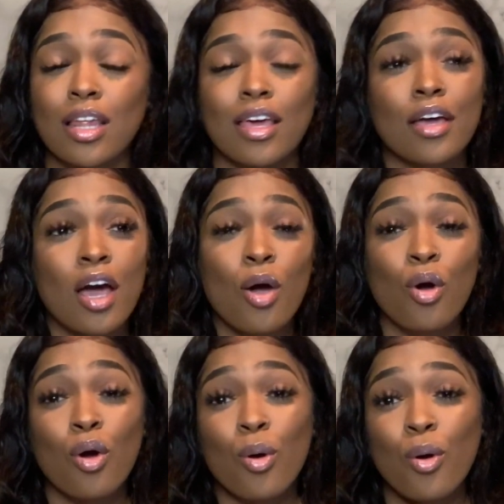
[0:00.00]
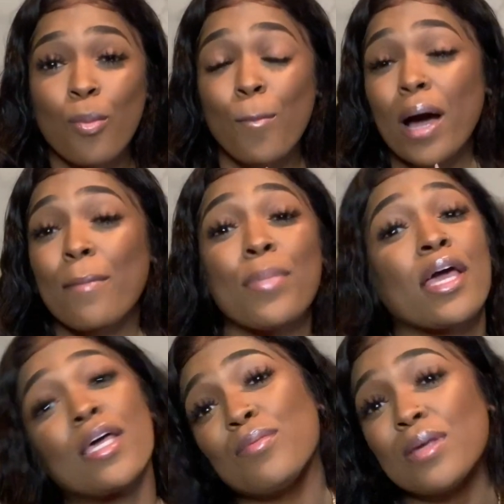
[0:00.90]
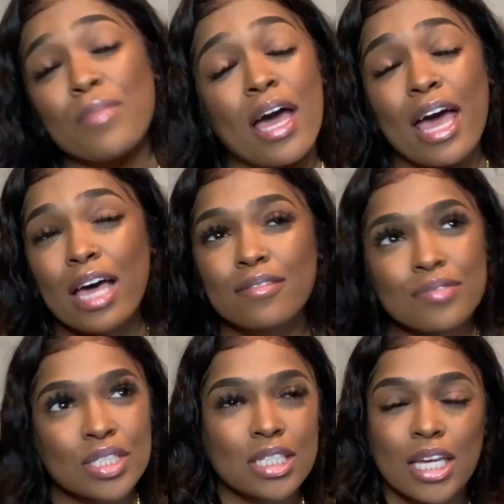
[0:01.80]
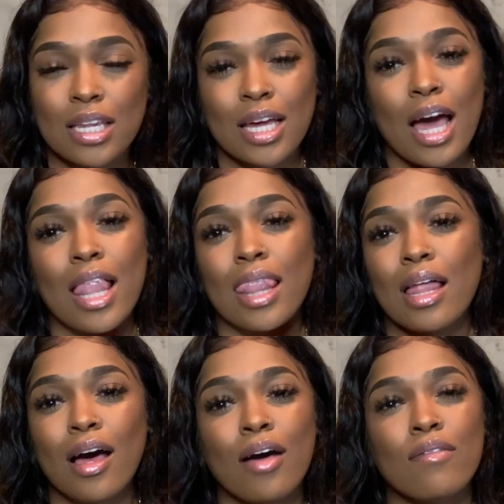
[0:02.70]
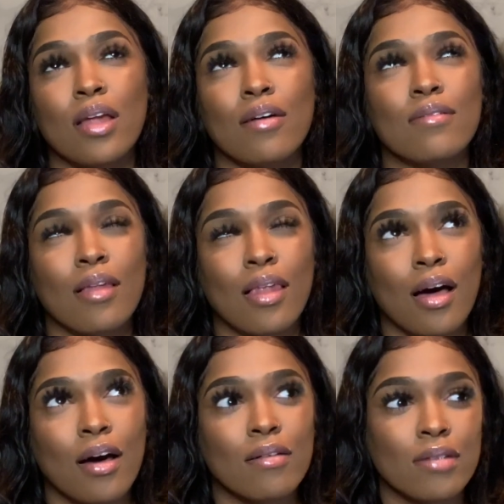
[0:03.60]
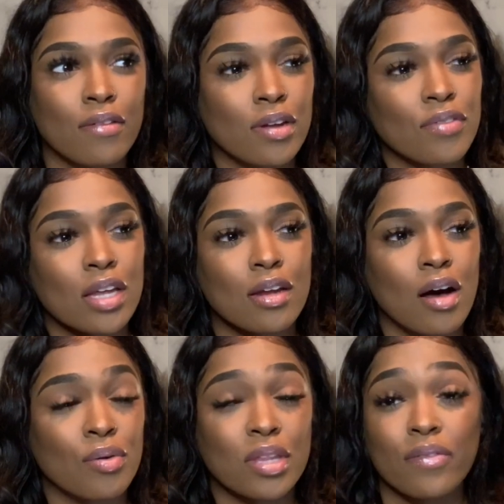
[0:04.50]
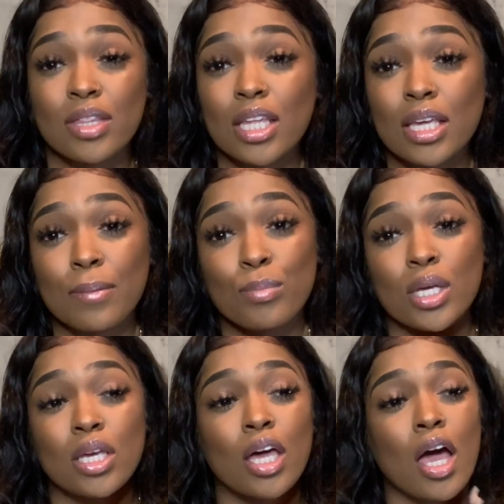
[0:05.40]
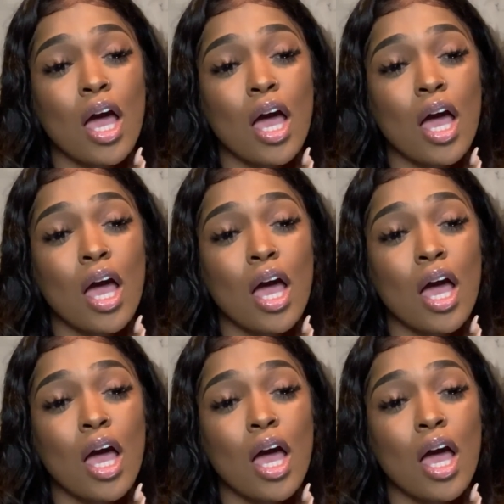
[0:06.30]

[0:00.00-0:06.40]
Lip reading: Like my baby, my everything. Like I love that dog with everything in me.